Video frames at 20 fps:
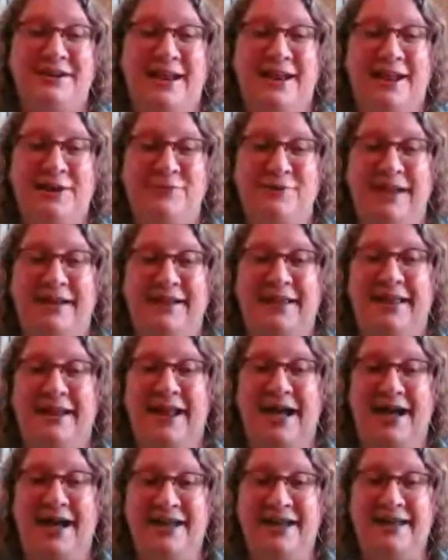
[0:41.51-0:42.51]
And I read it and
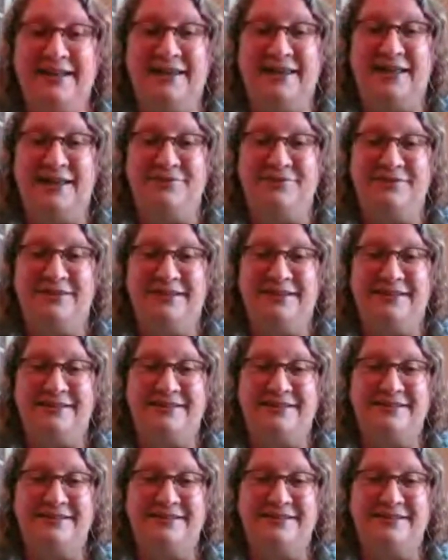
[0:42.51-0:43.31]
I loved it.